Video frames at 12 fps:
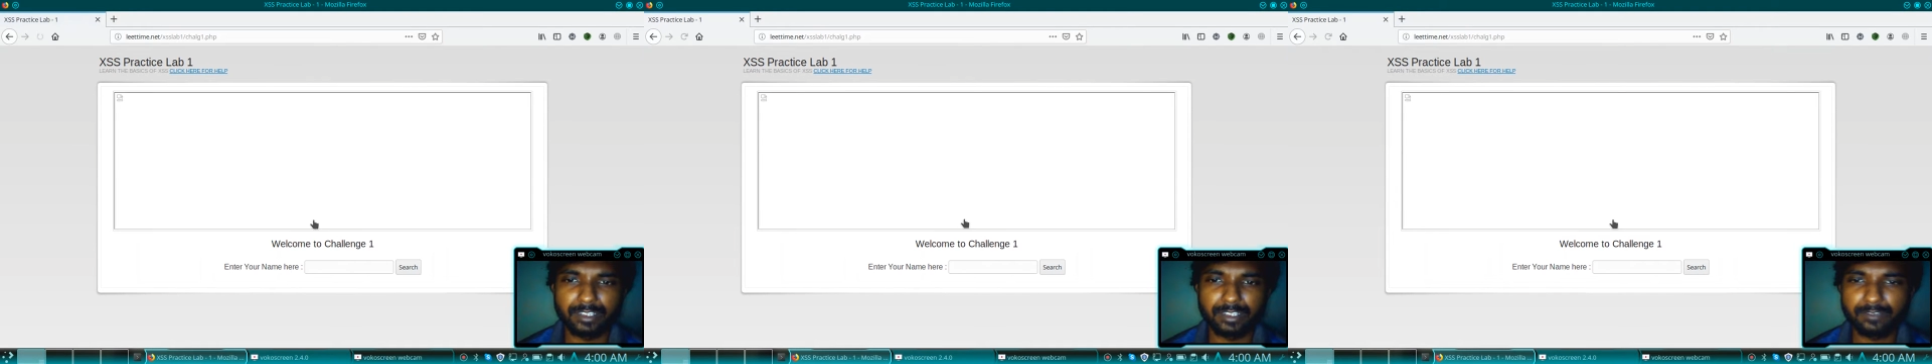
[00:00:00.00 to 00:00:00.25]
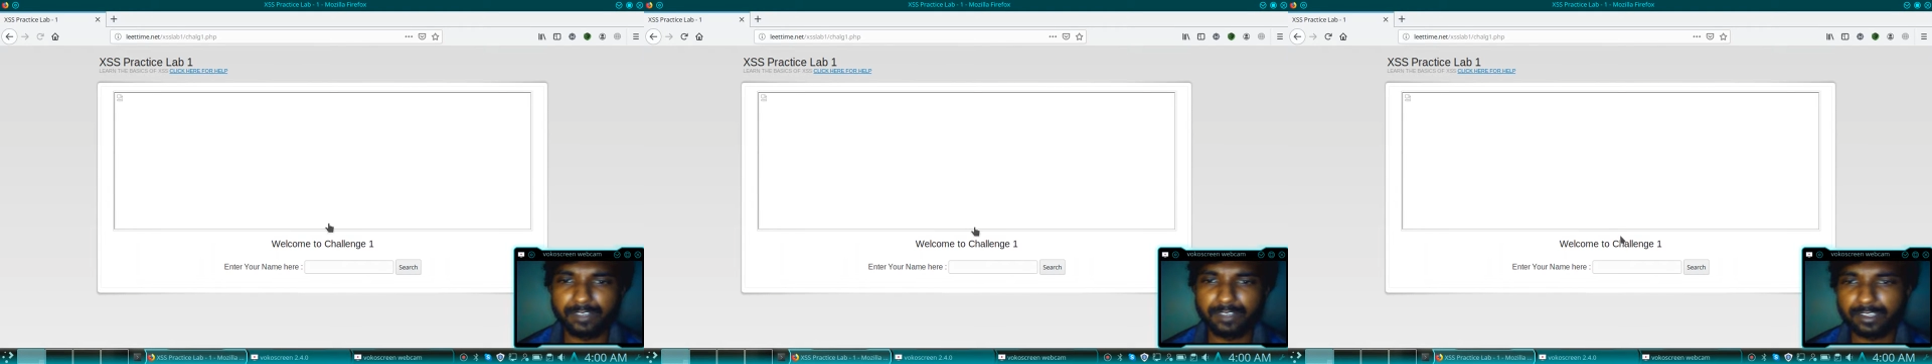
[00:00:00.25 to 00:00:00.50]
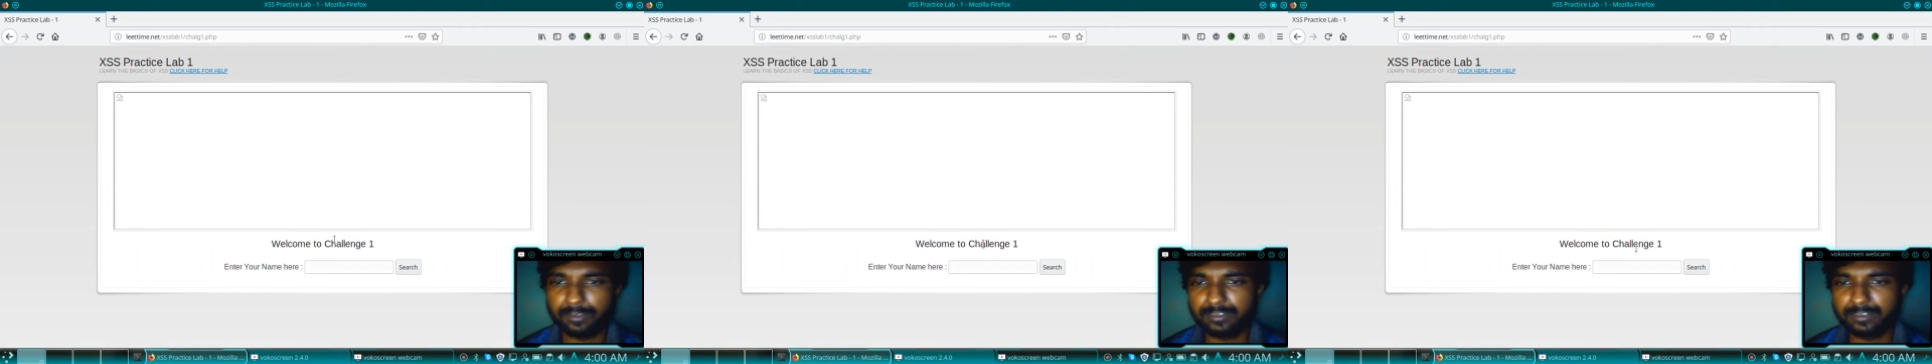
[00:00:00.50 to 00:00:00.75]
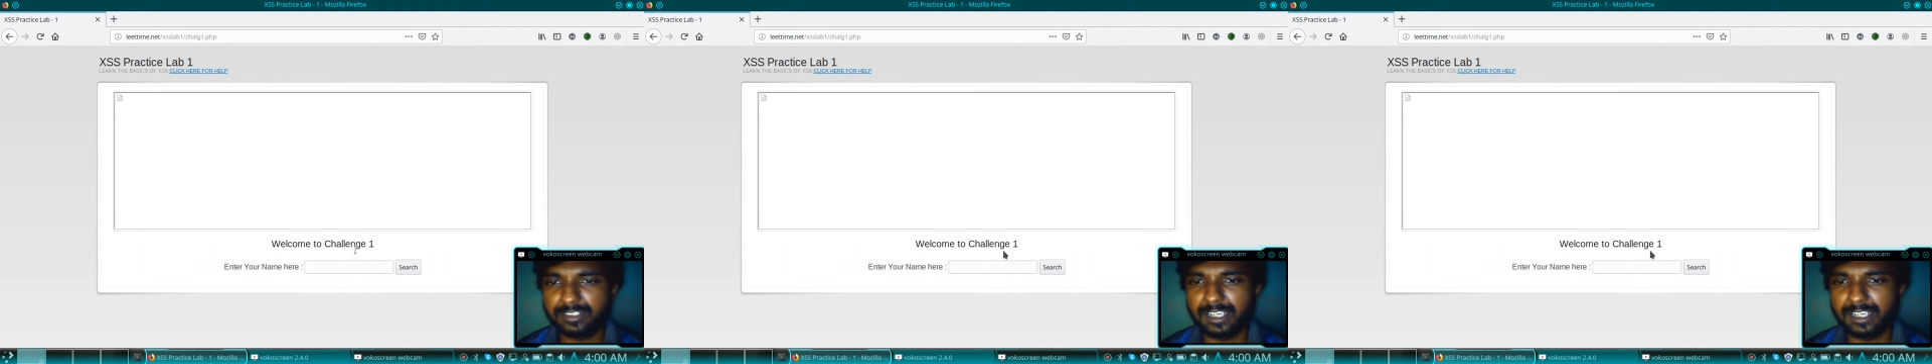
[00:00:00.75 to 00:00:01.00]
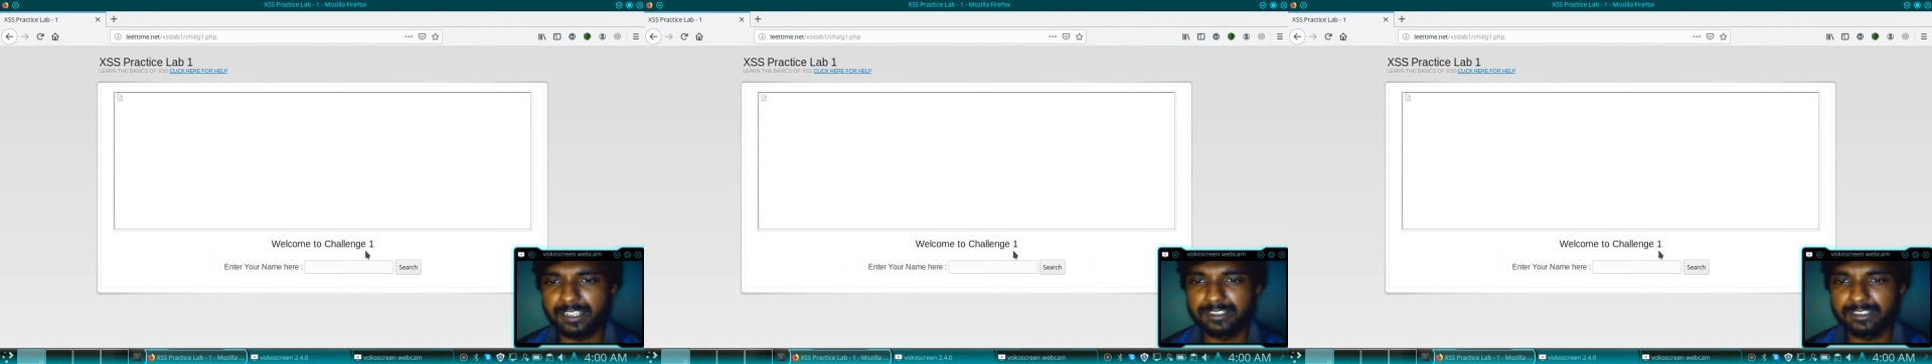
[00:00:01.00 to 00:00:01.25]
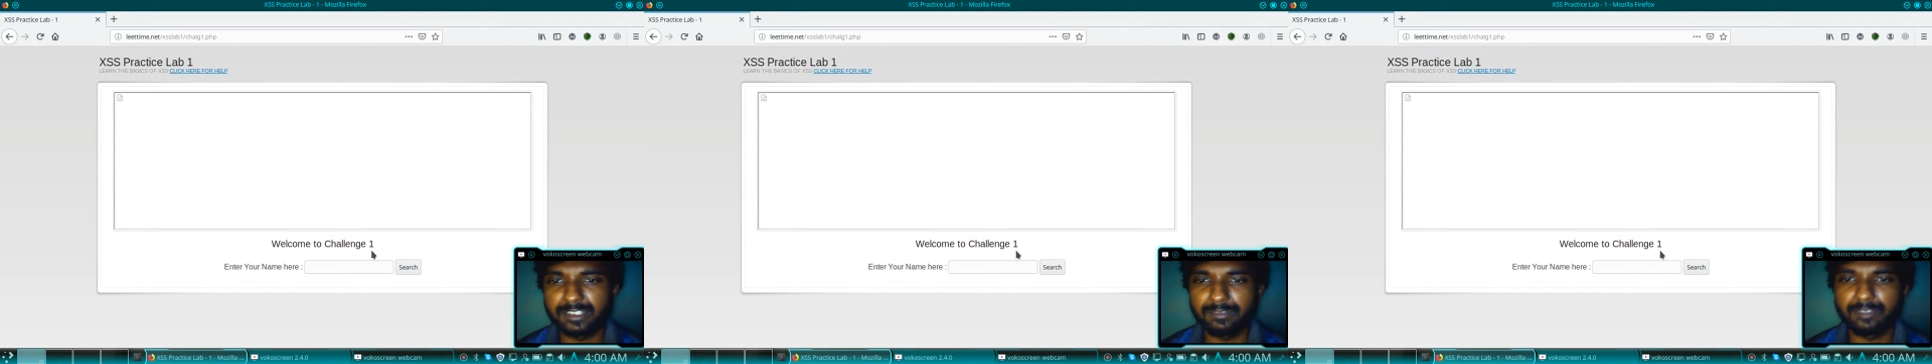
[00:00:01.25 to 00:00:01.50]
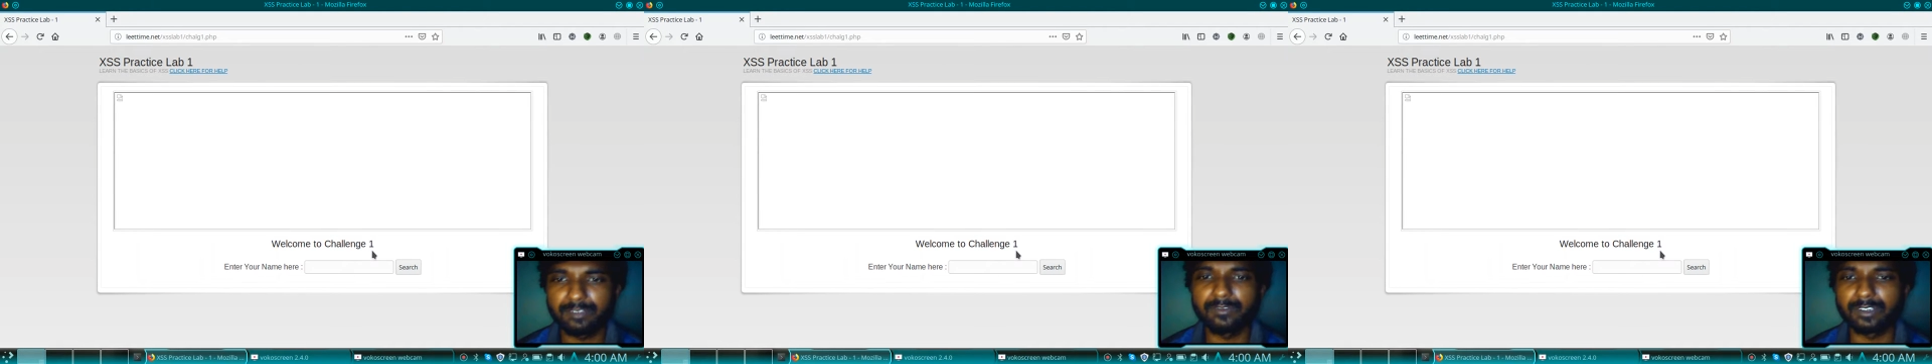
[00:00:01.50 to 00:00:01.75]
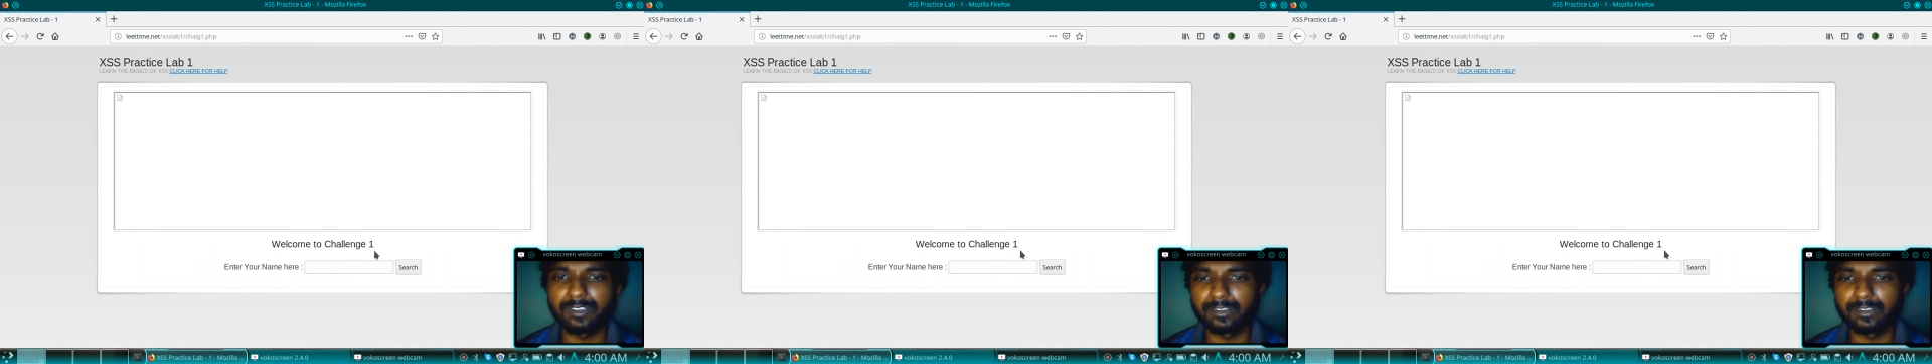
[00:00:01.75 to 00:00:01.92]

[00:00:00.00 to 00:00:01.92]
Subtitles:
we are on challenge level 1.